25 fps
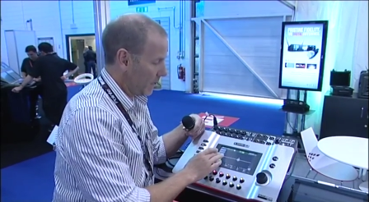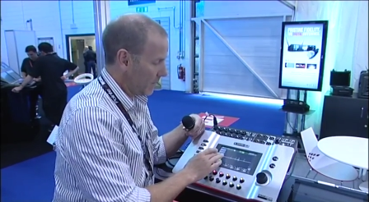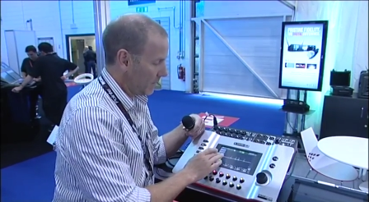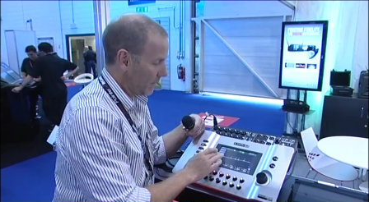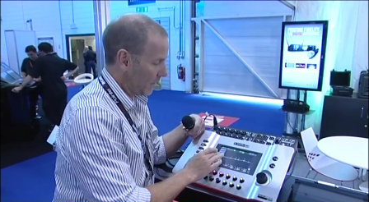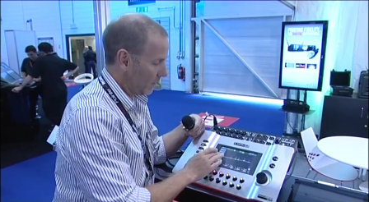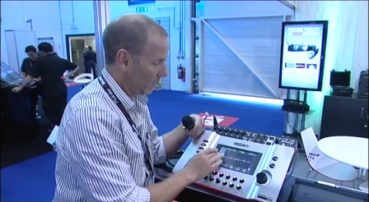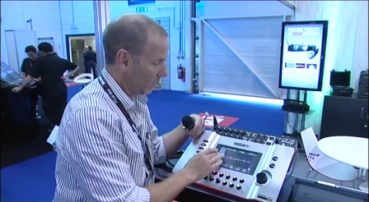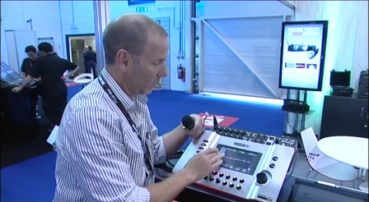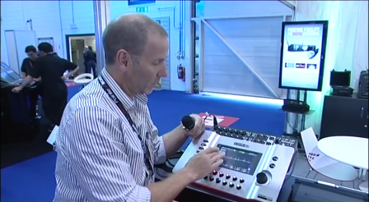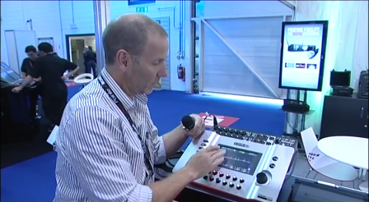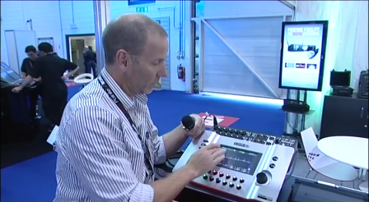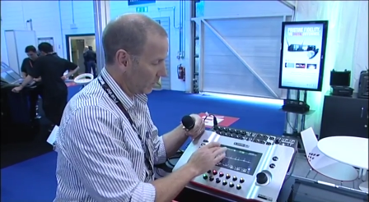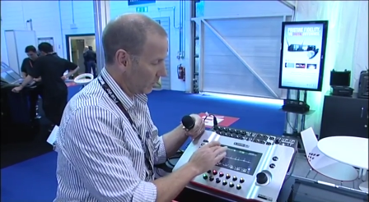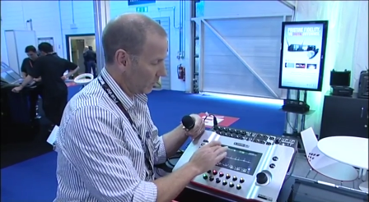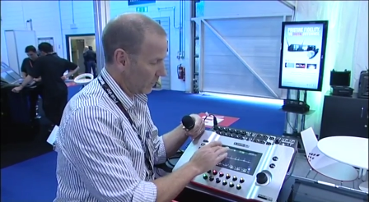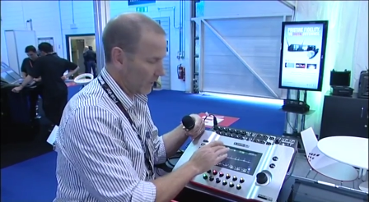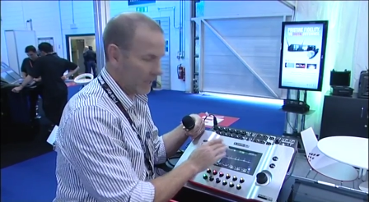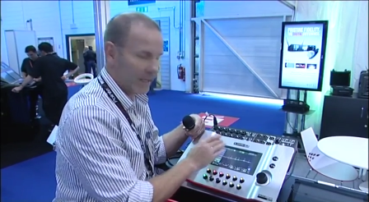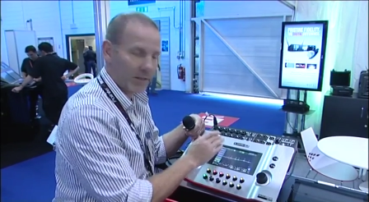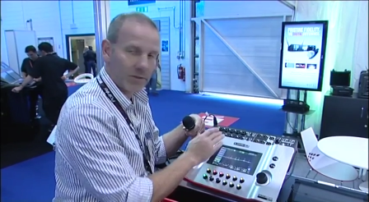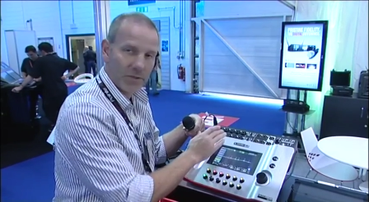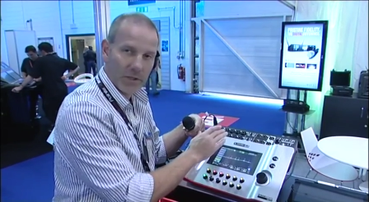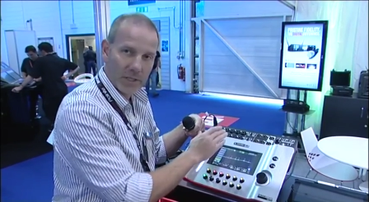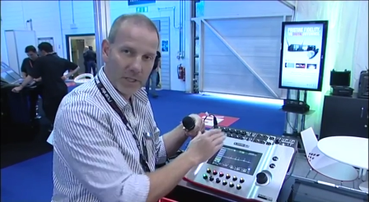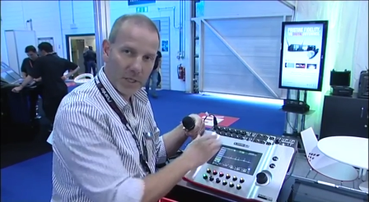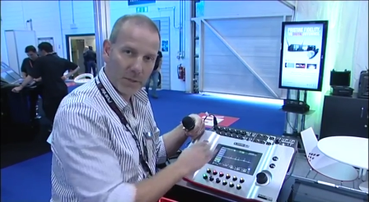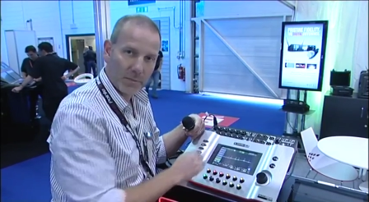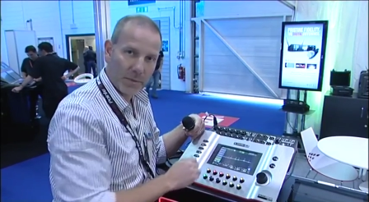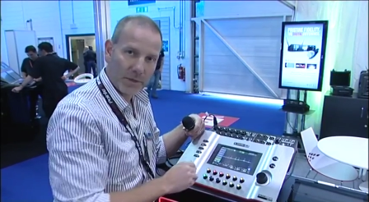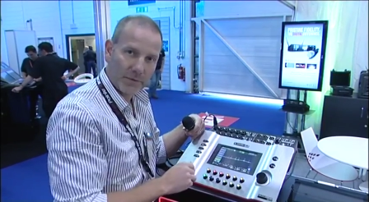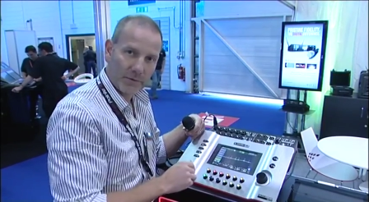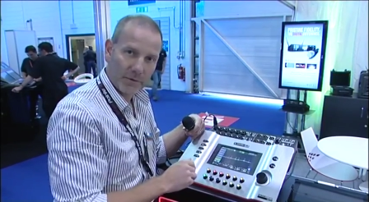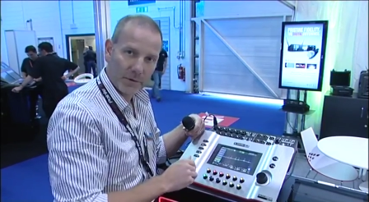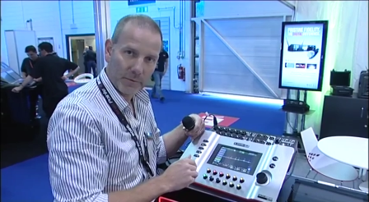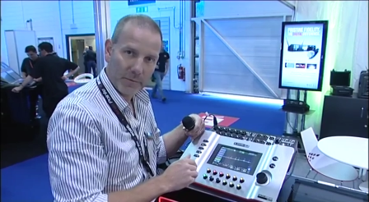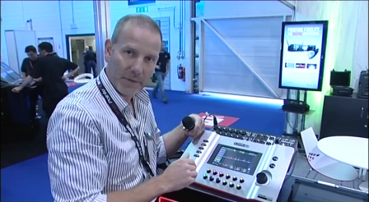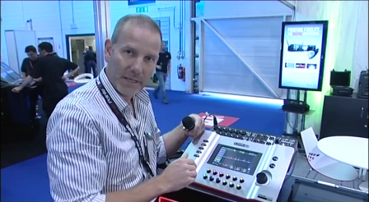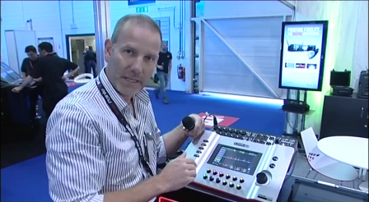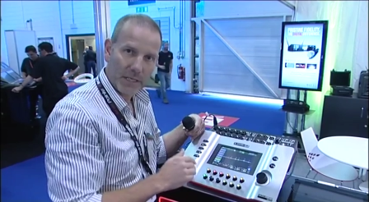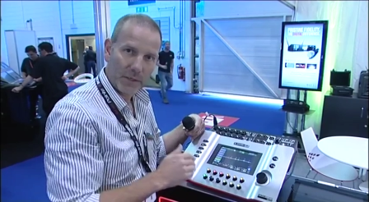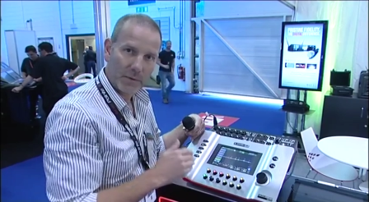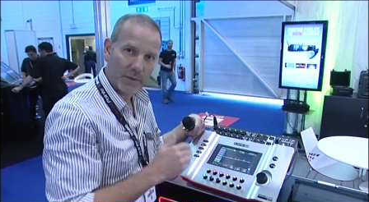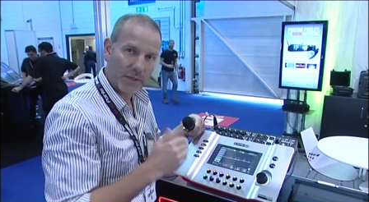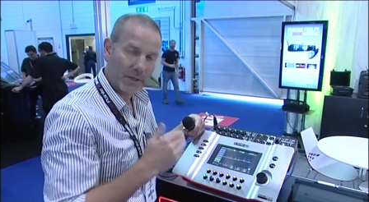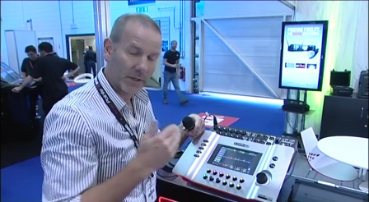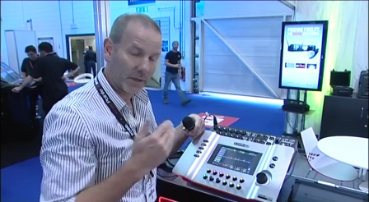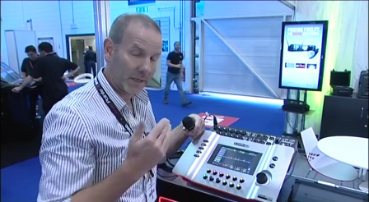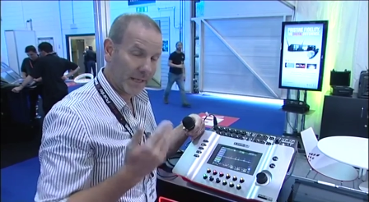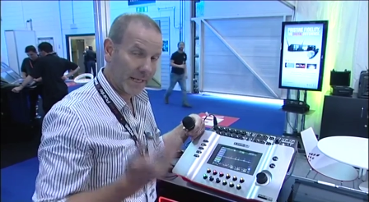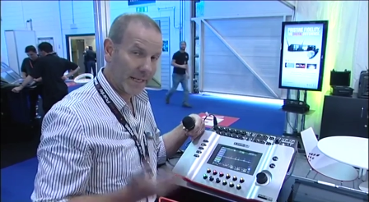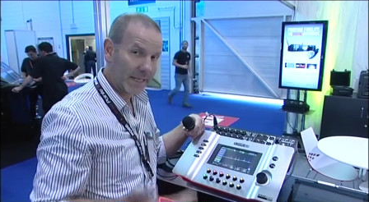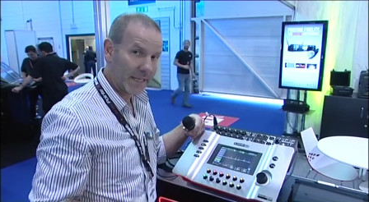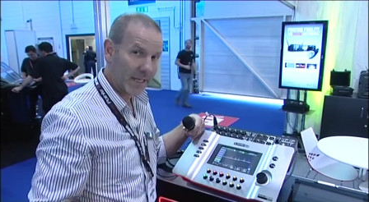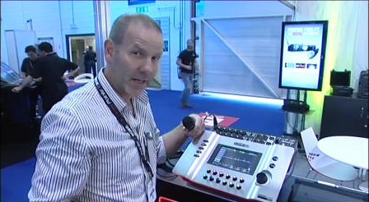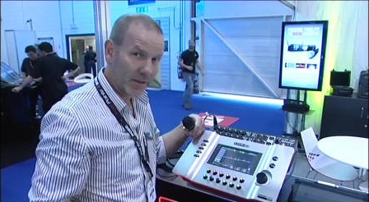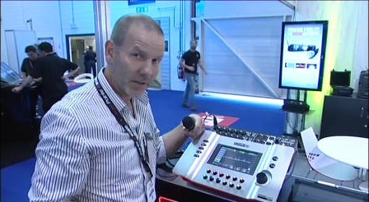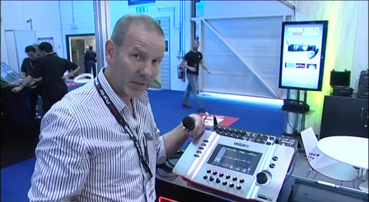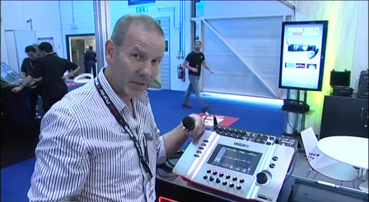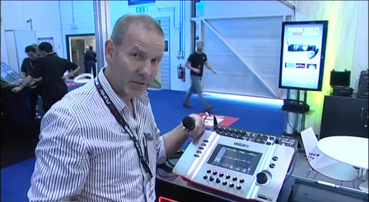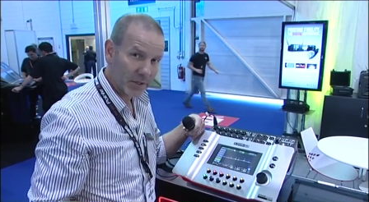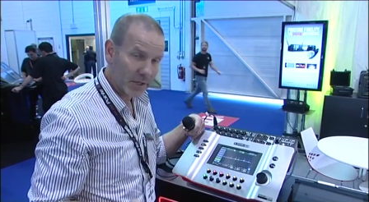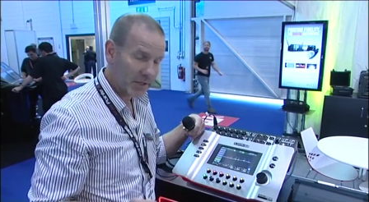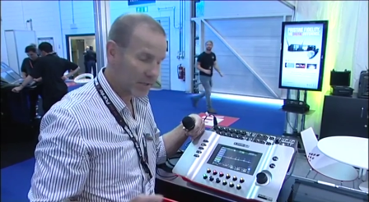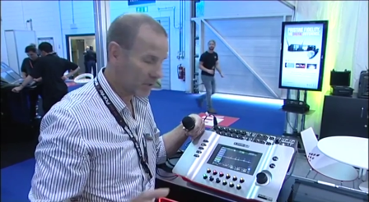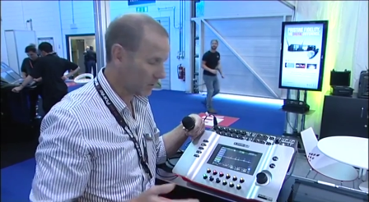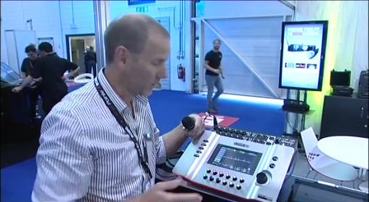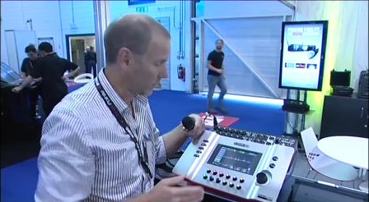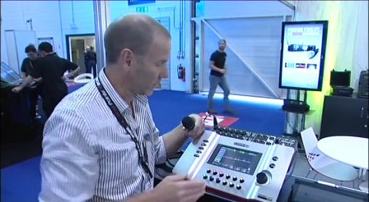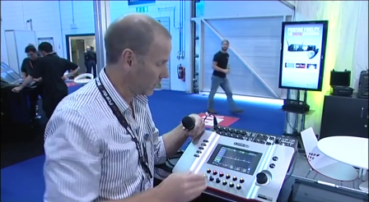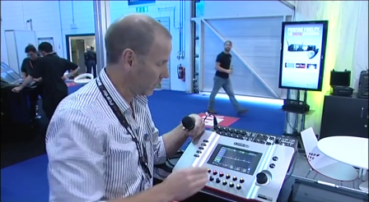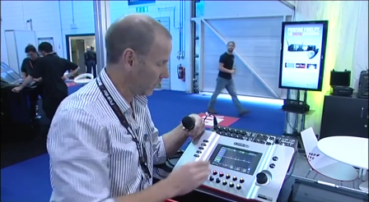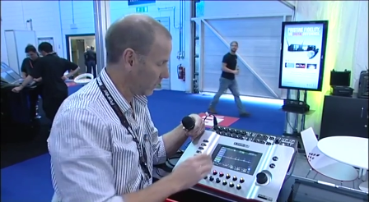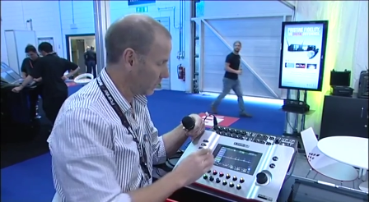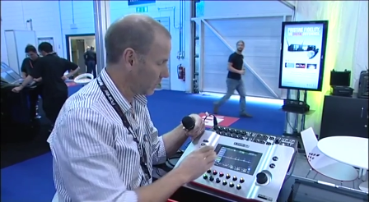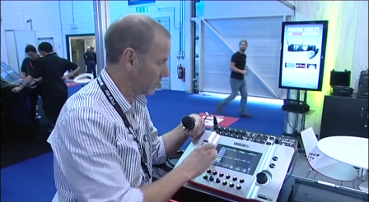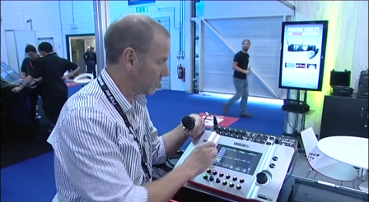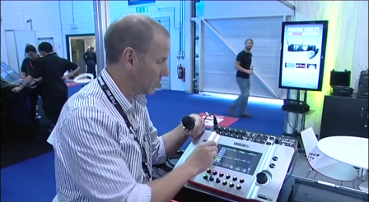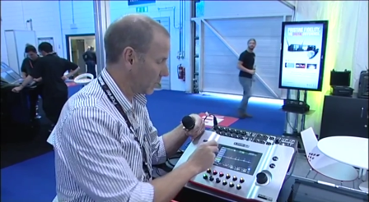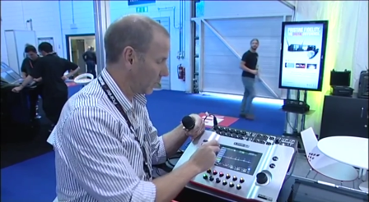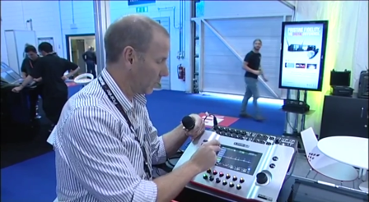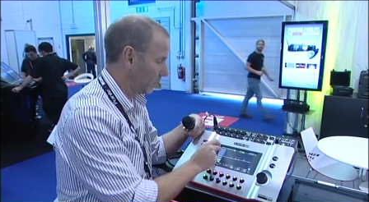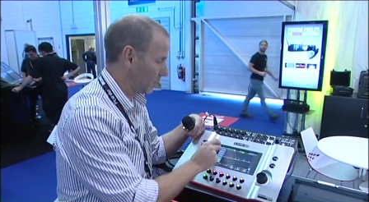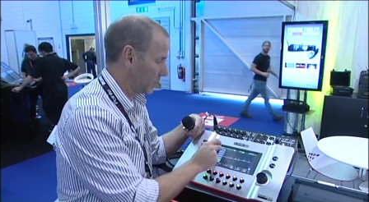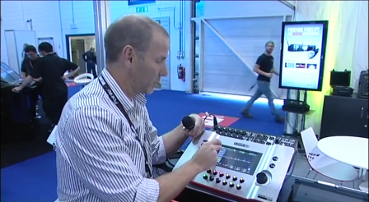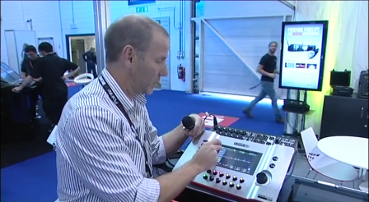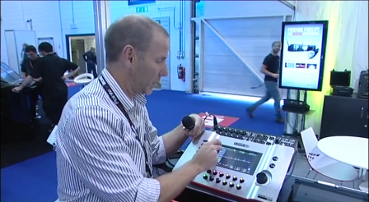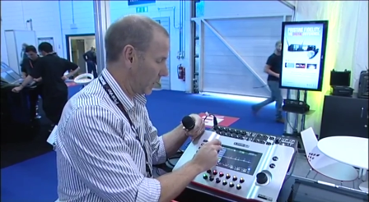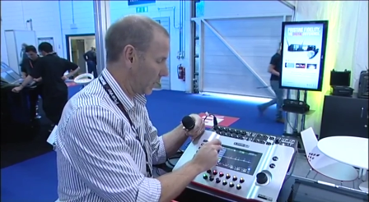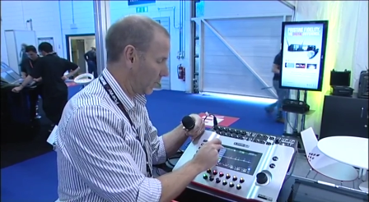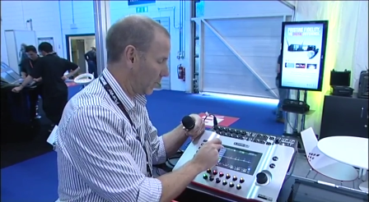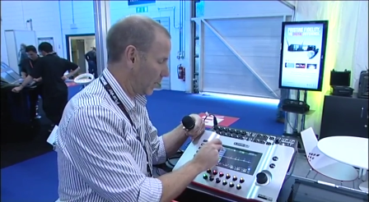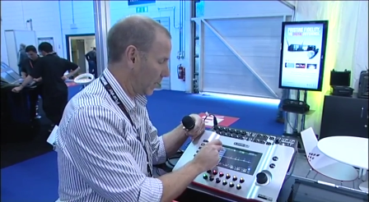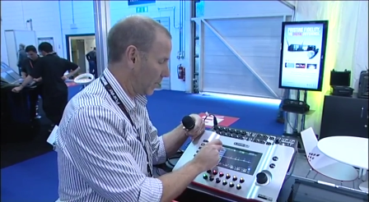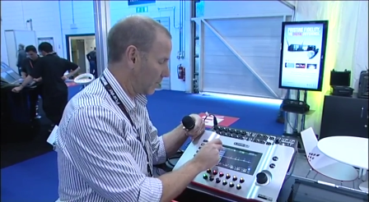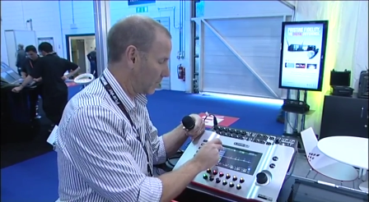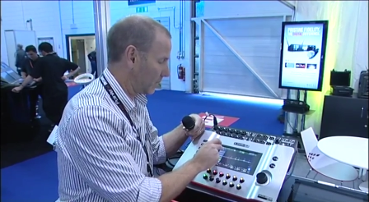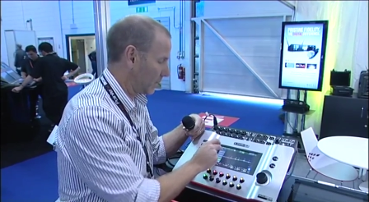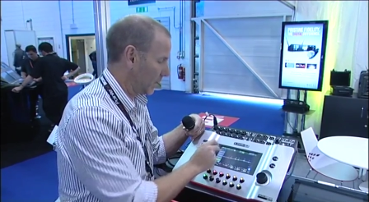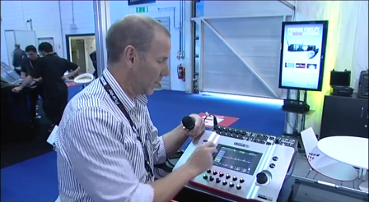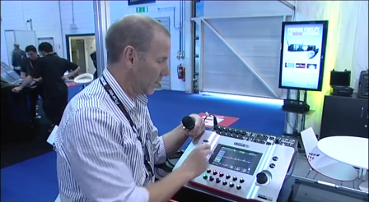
then all the things that you'd be familiar with on any other digital console show up.